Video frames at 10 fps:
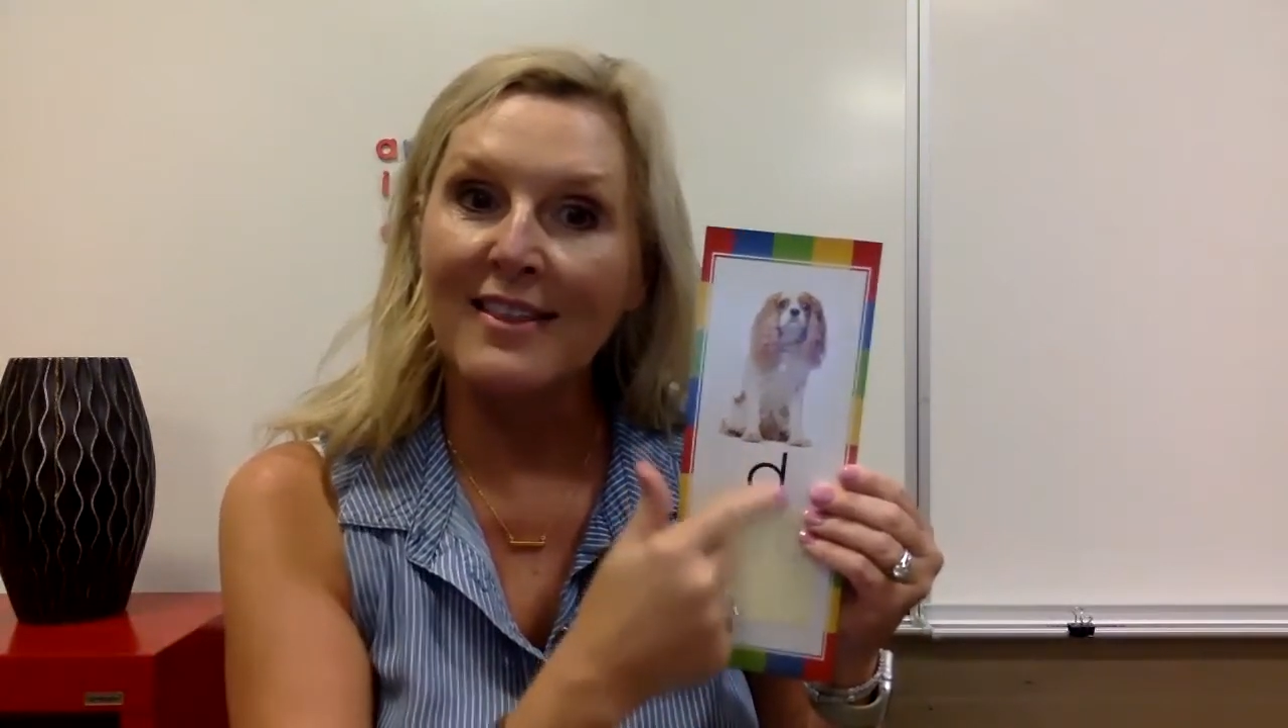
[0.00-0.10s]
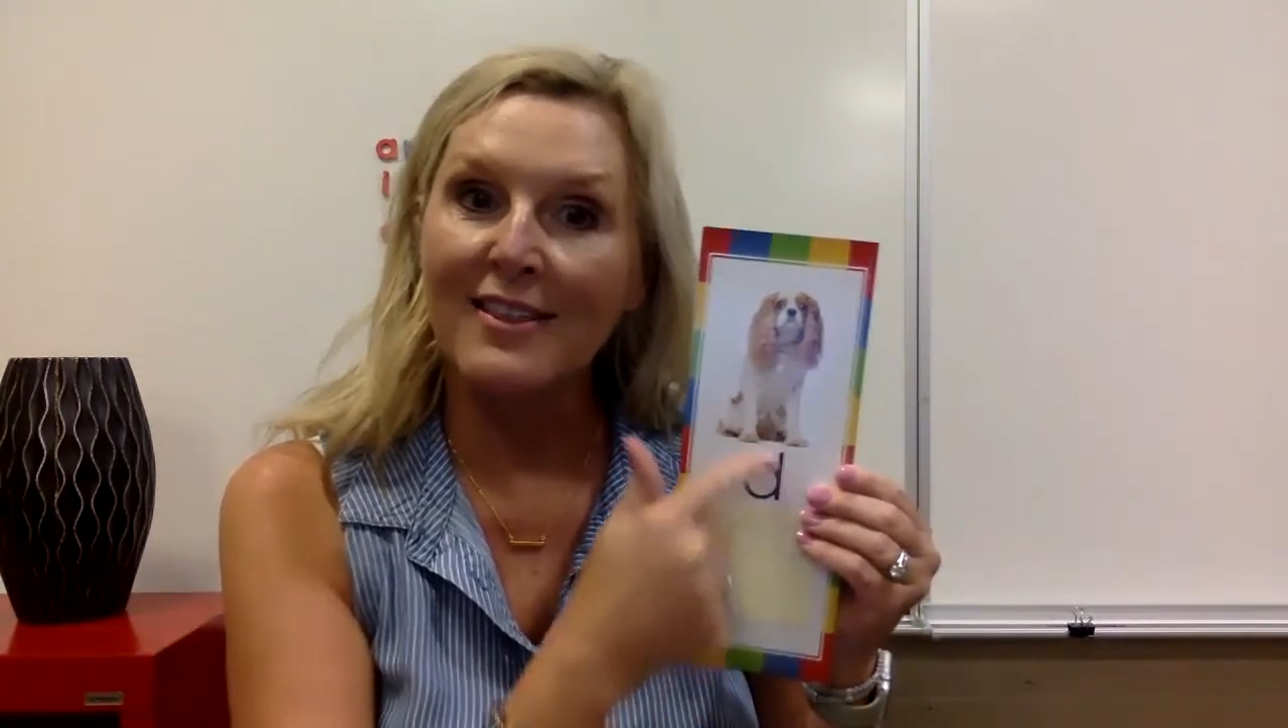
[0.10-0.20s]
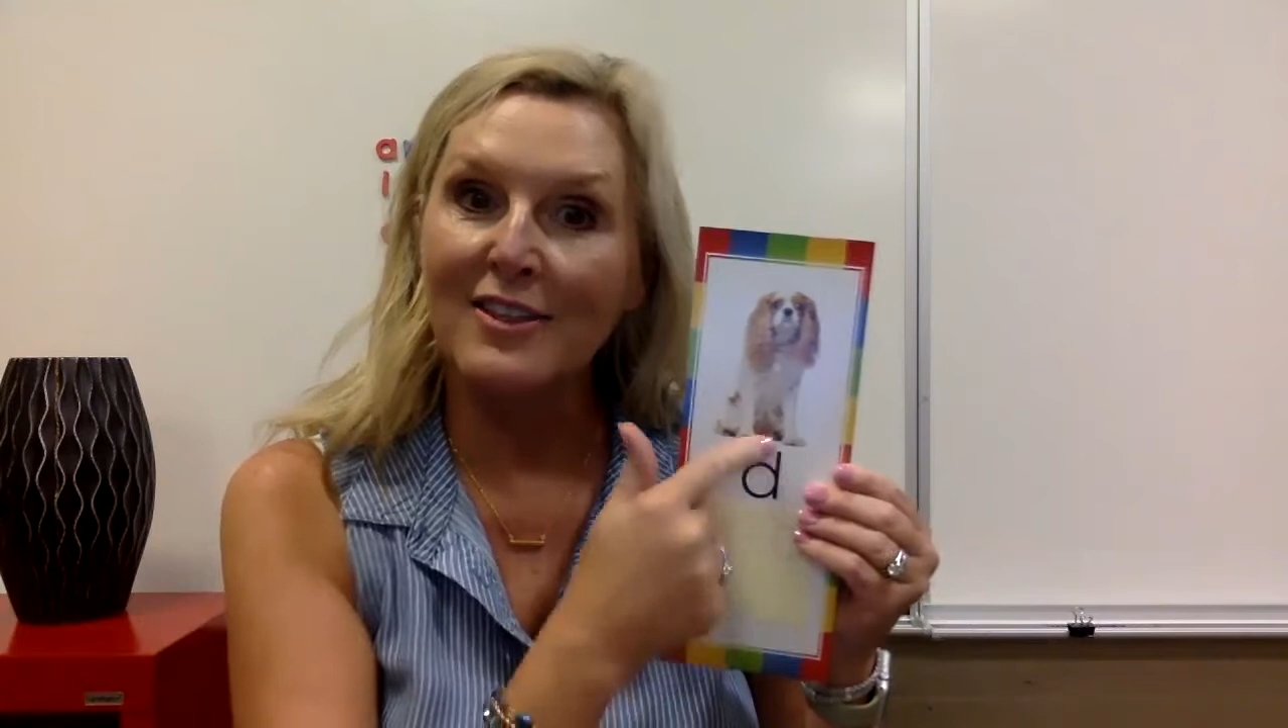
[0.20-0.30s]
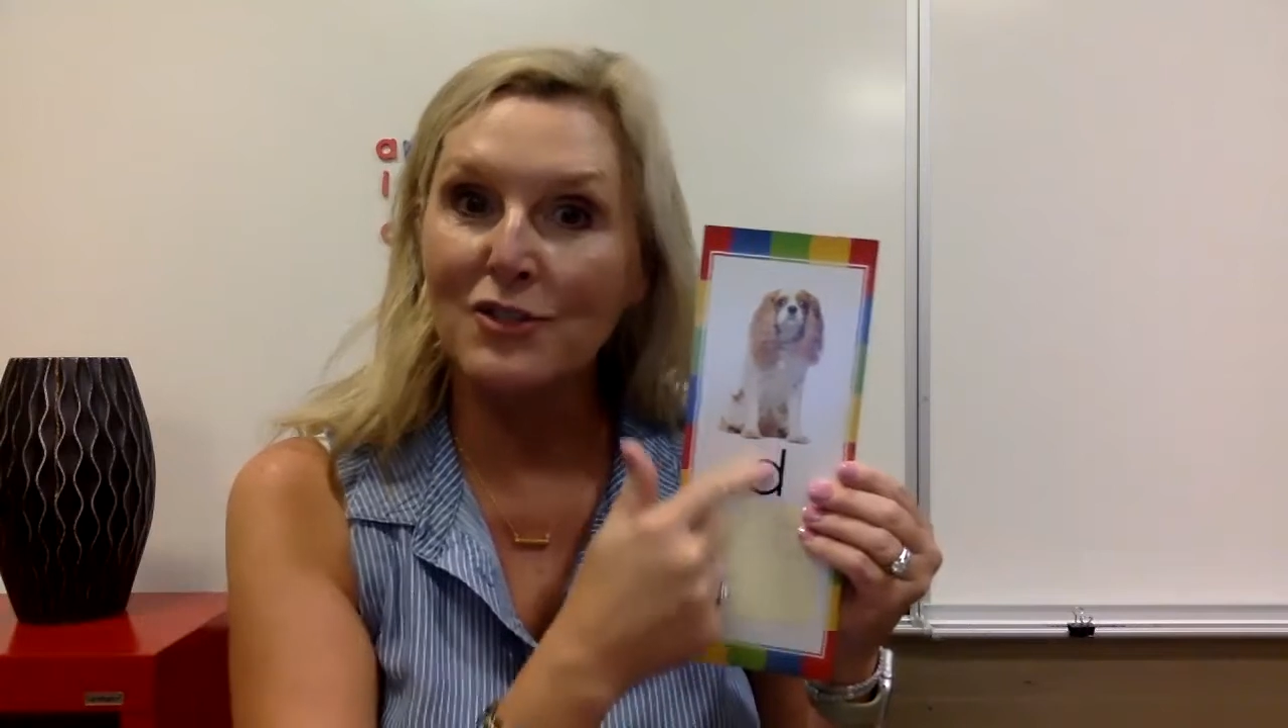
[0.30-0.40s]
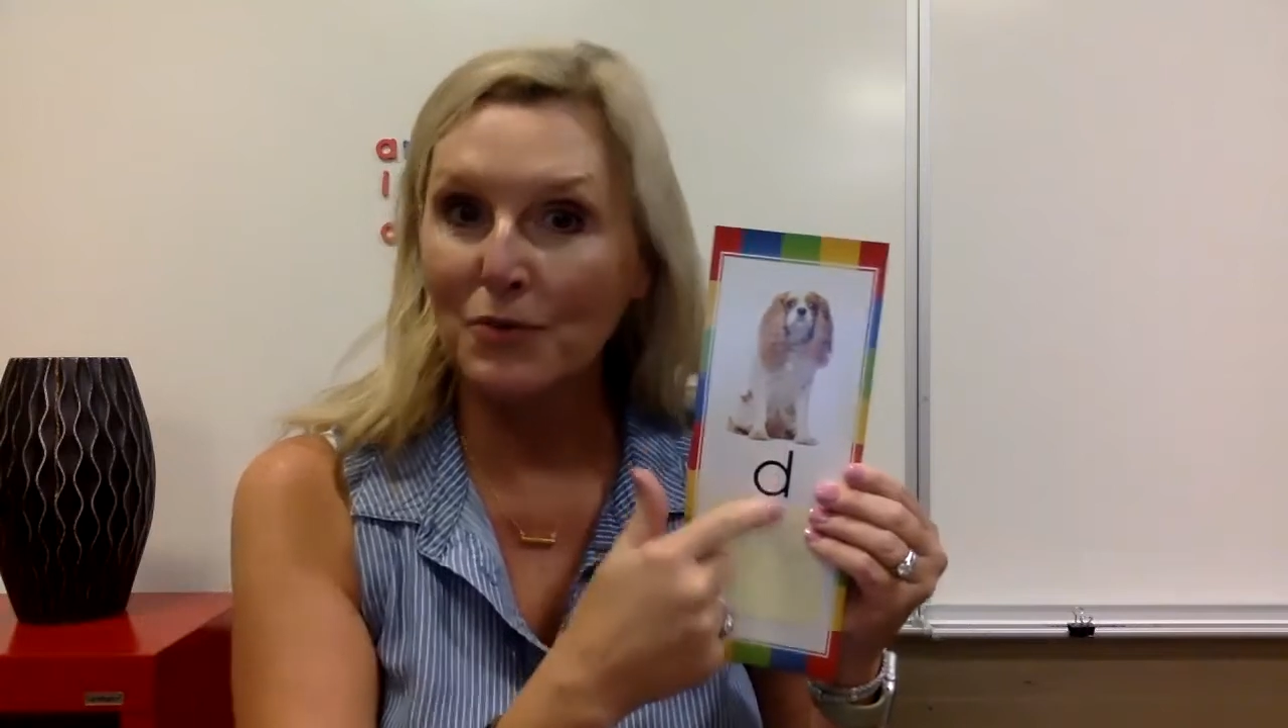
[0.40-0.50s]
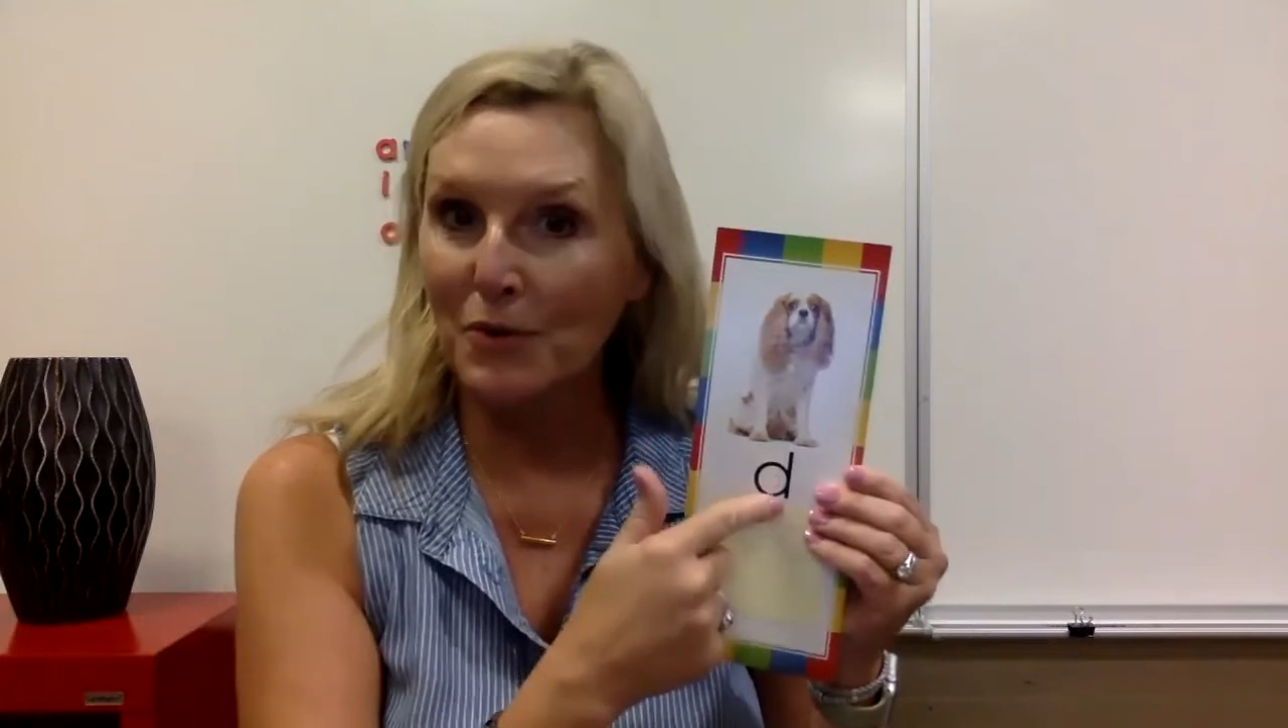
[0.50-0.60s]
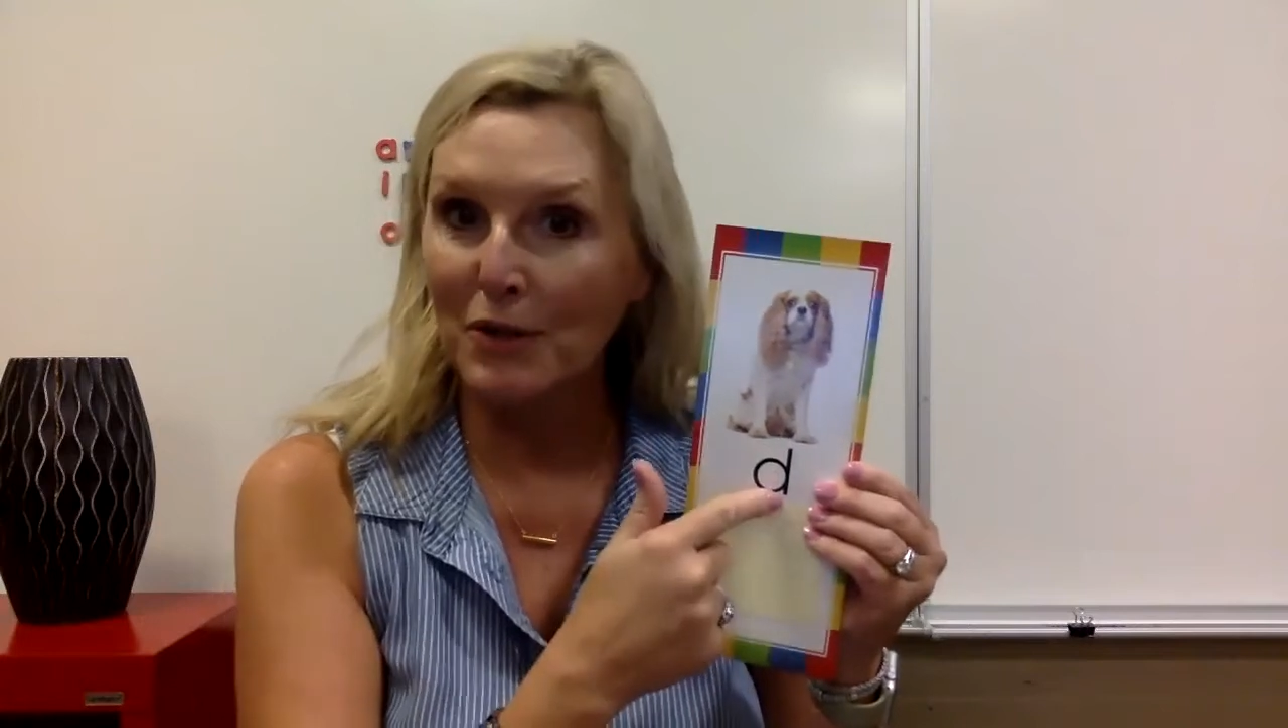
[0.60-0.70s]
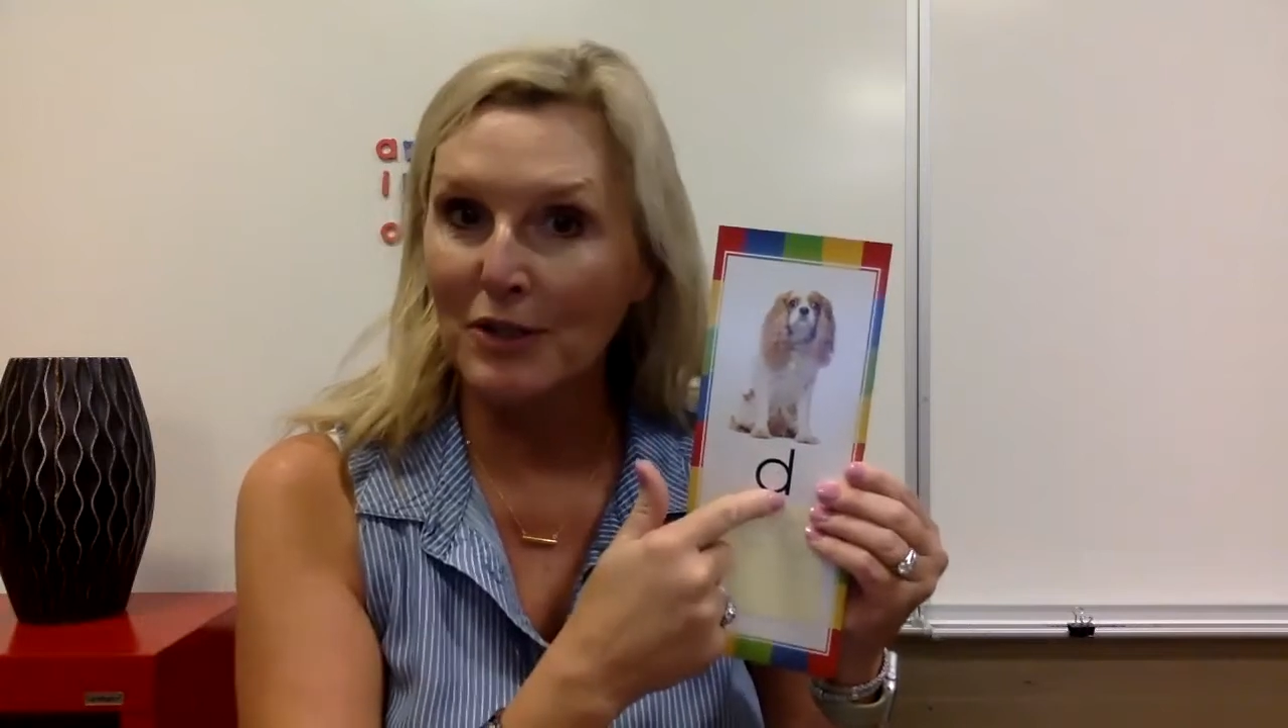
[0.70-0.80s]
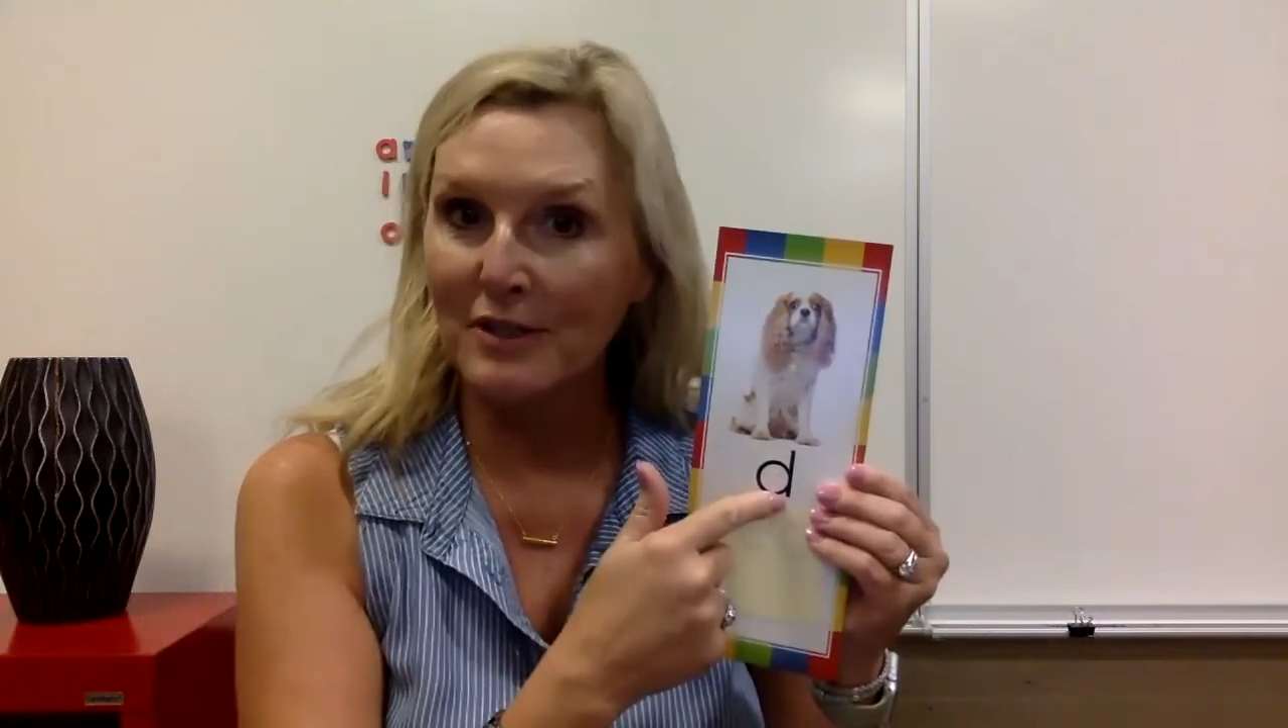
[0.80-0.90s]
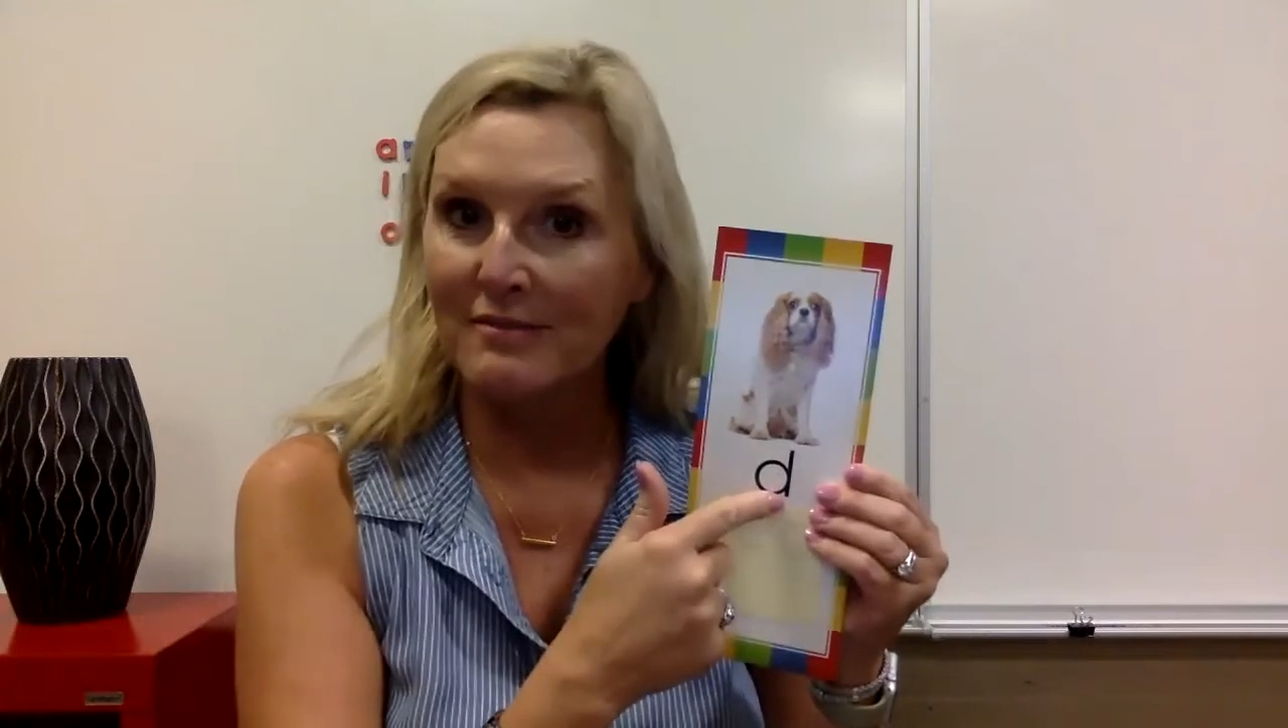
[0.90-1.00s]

the door.